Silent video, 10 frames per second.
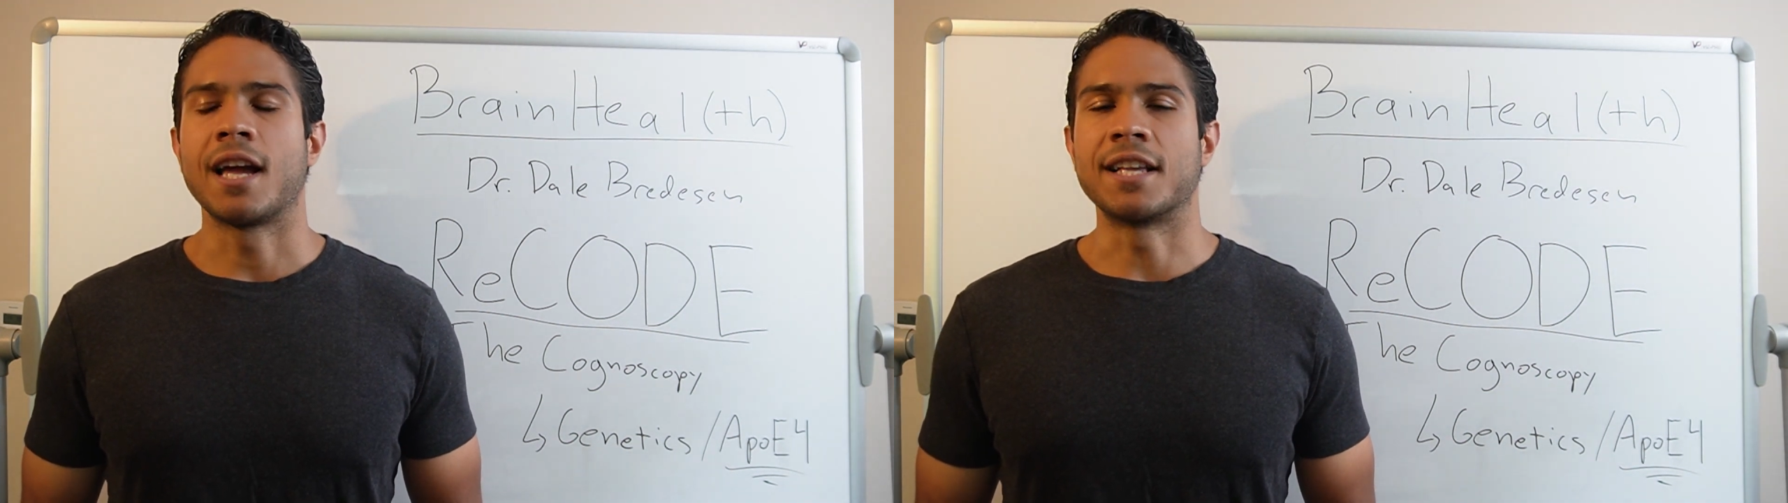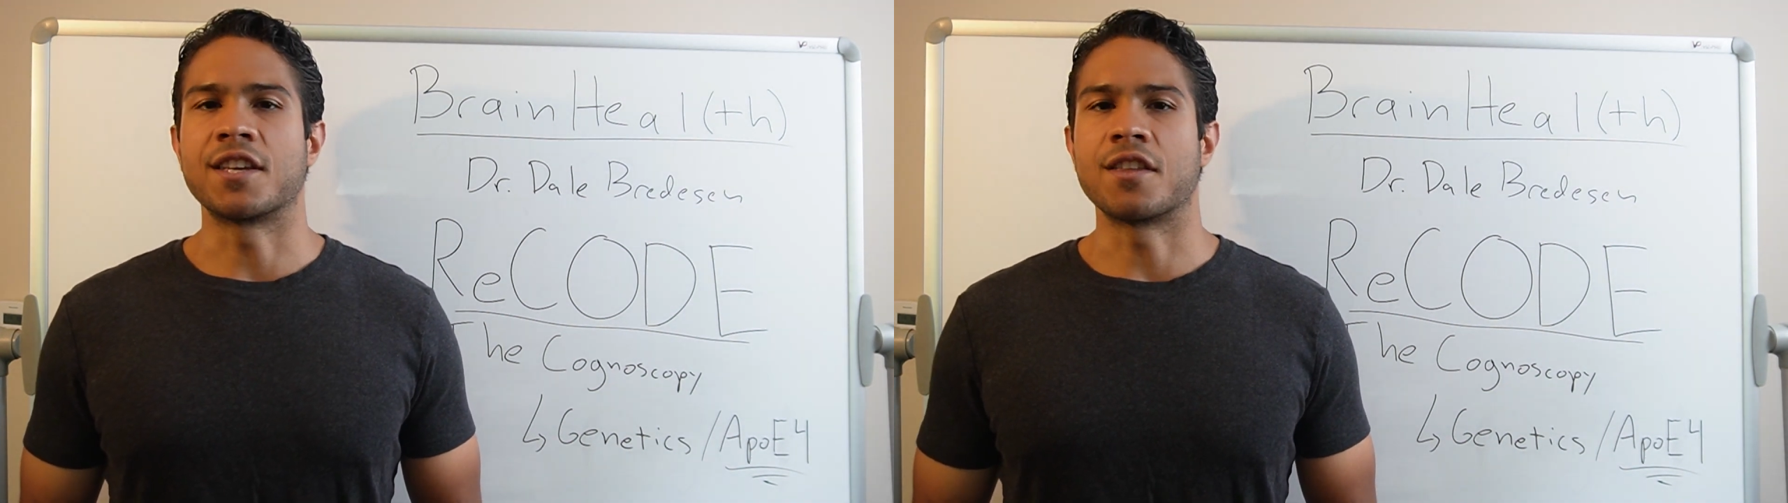
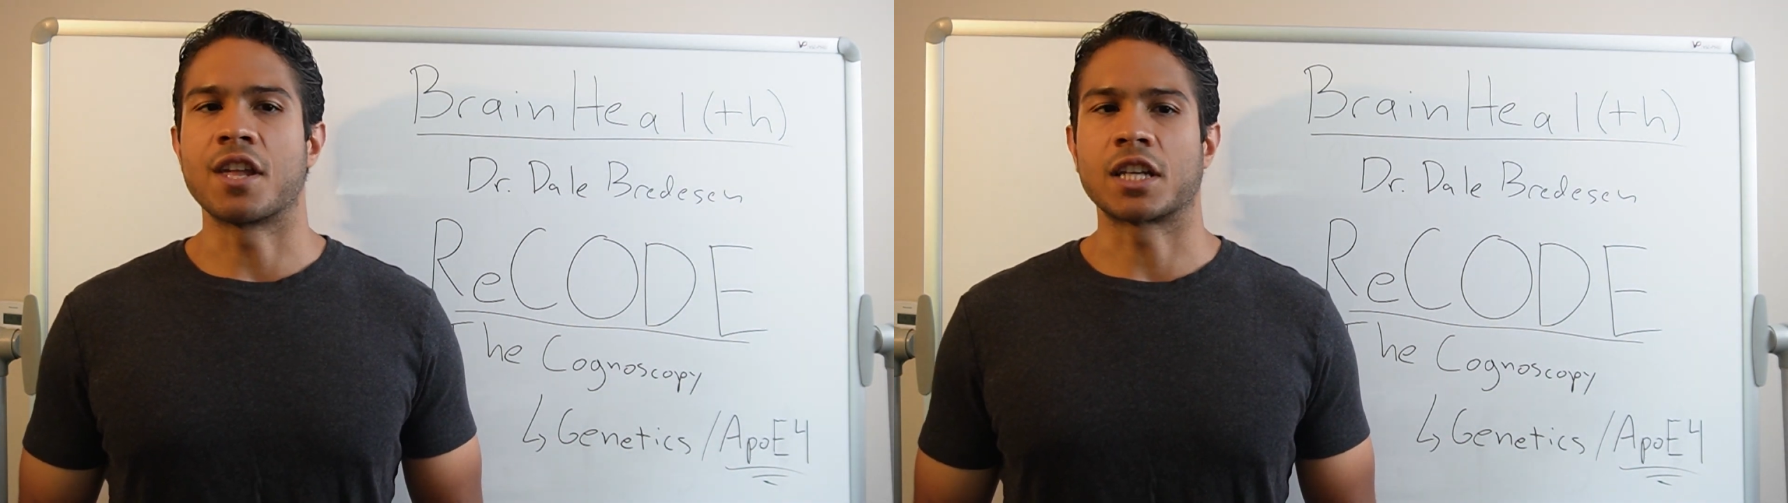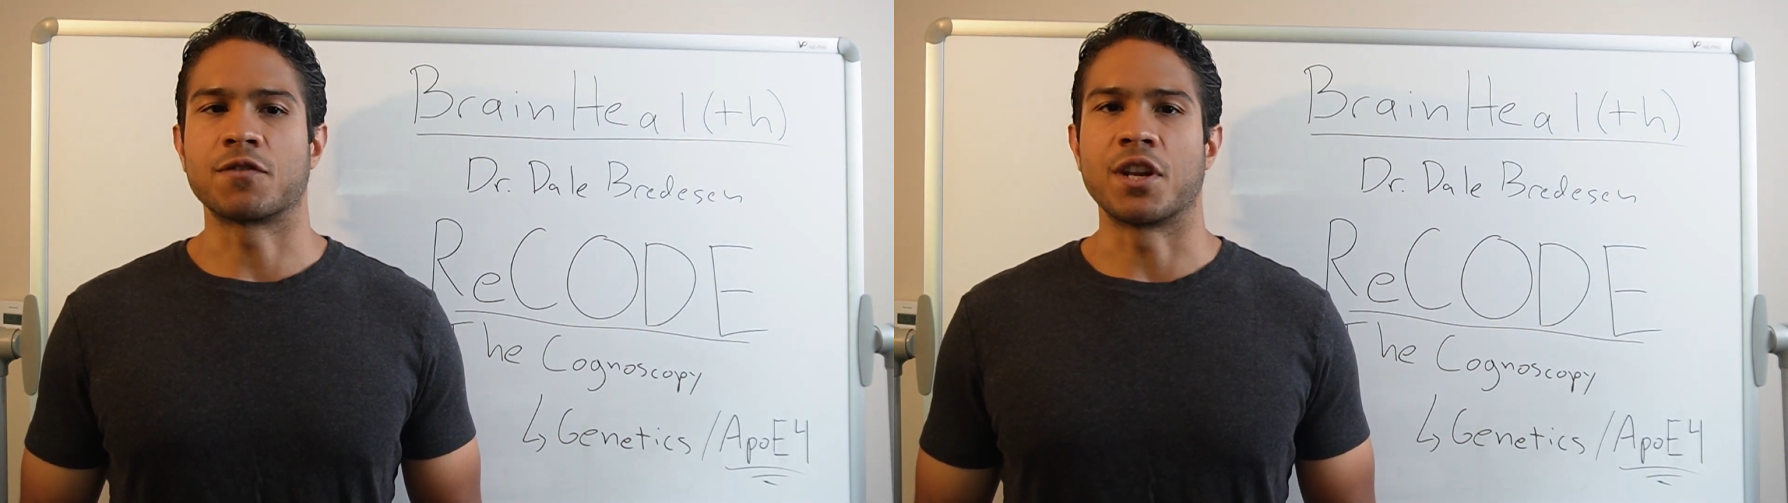and see you in
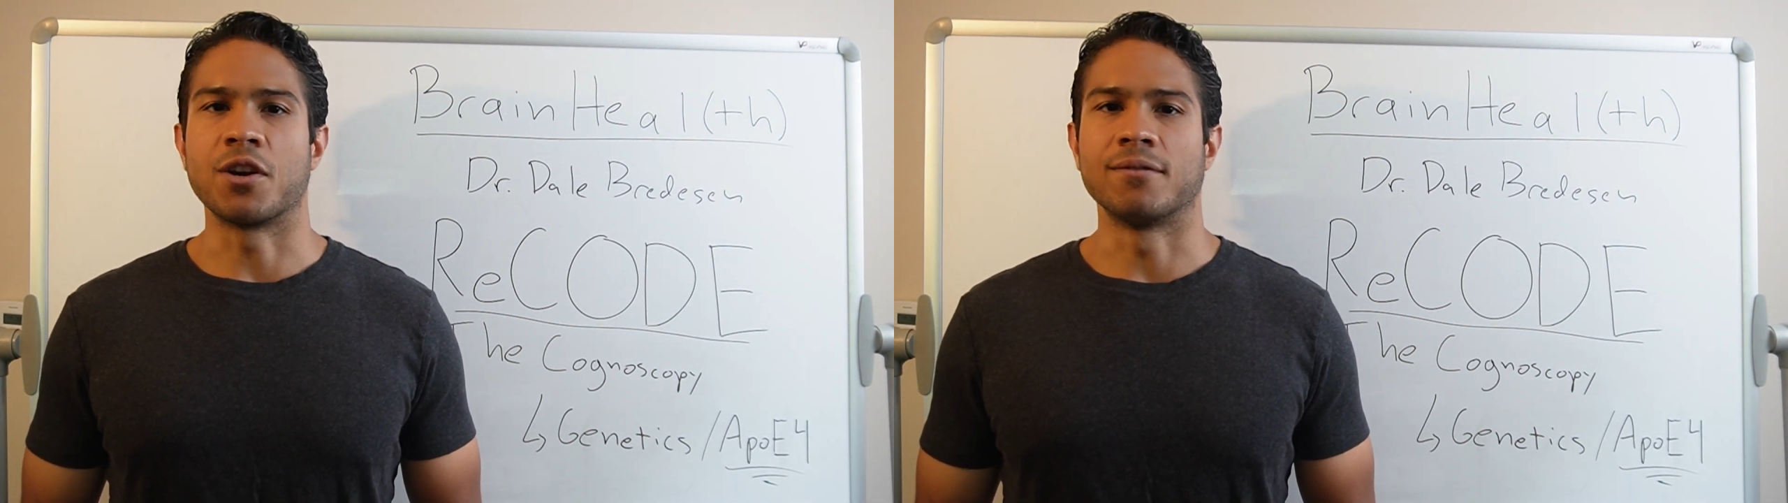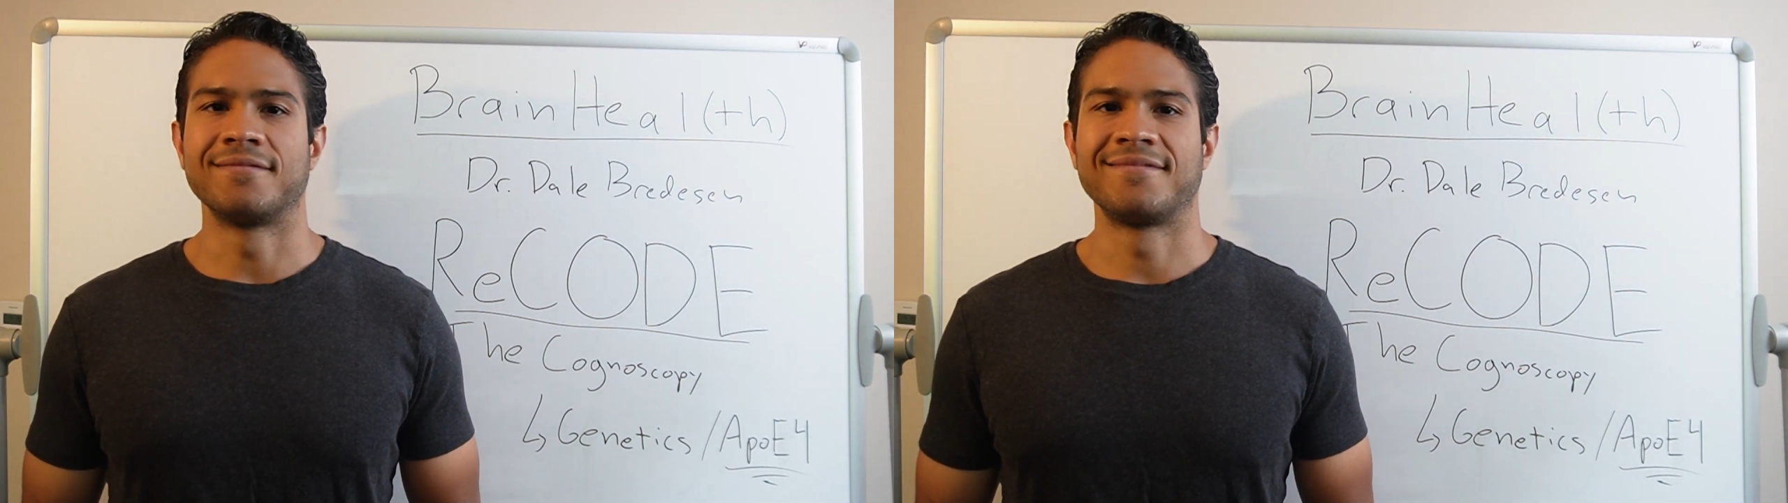the next
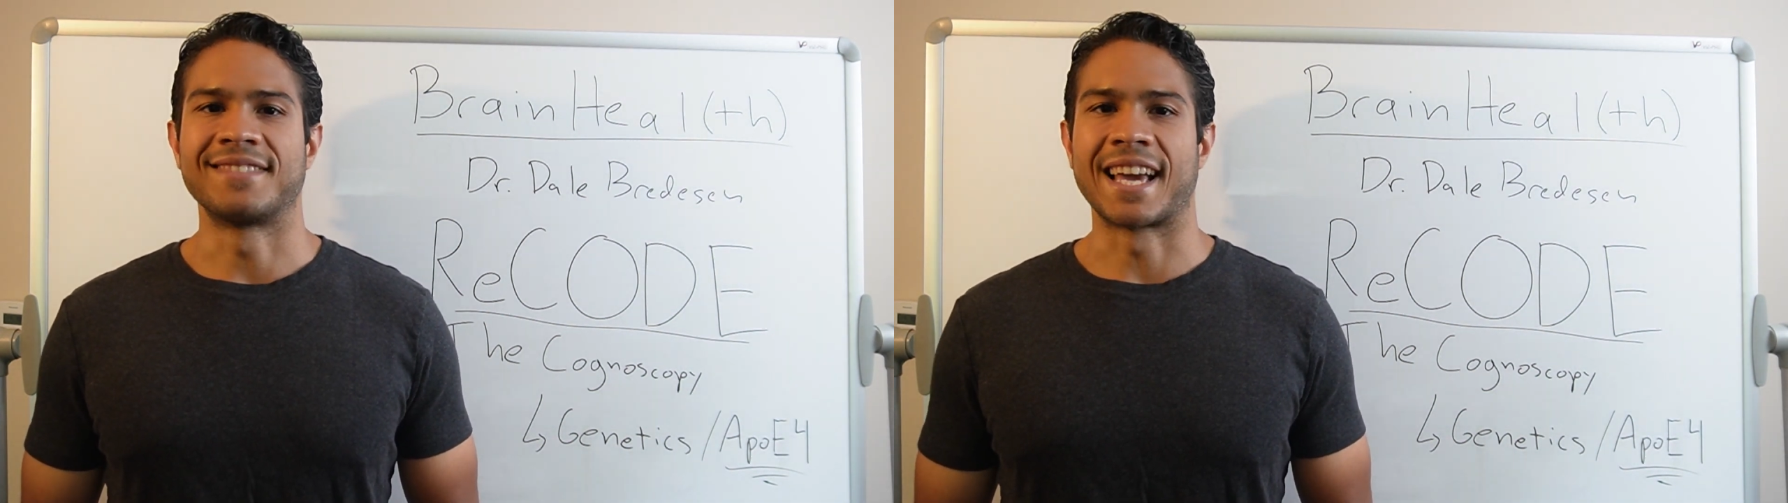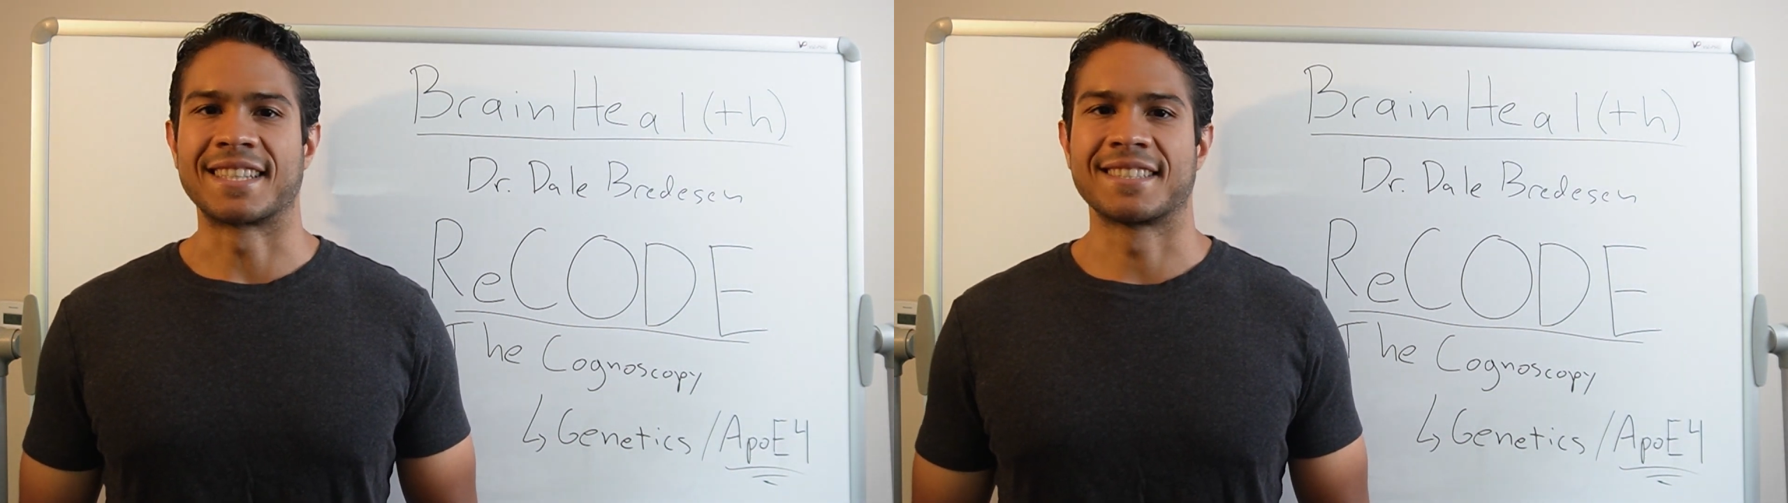video.
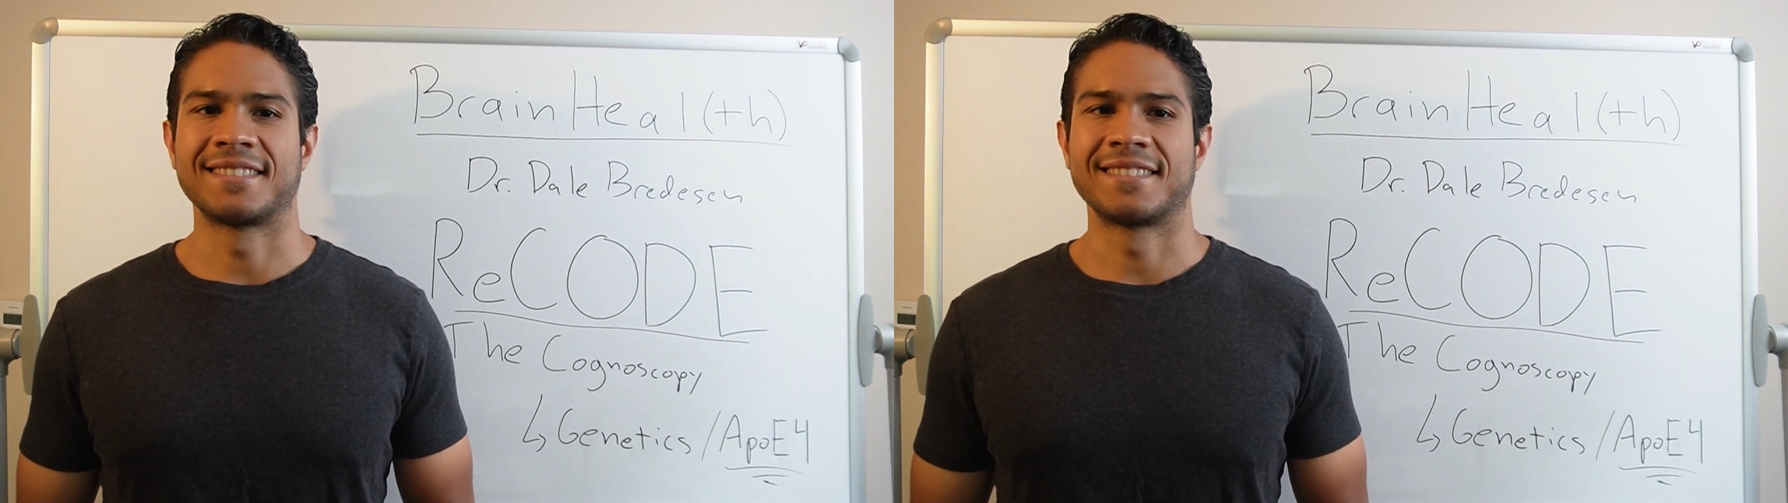Thanks.